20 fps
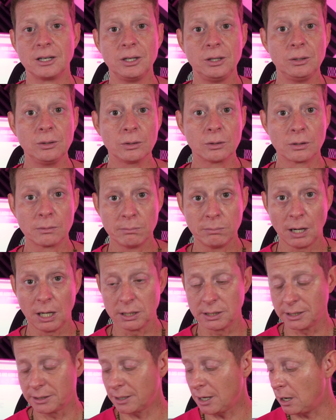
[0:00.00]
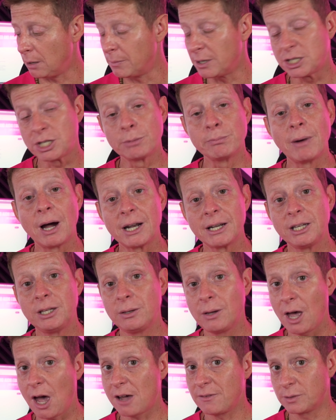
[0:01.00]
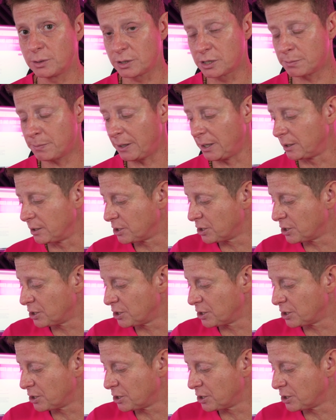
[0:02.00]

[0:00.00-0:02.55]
your budget, how much money you have to spend.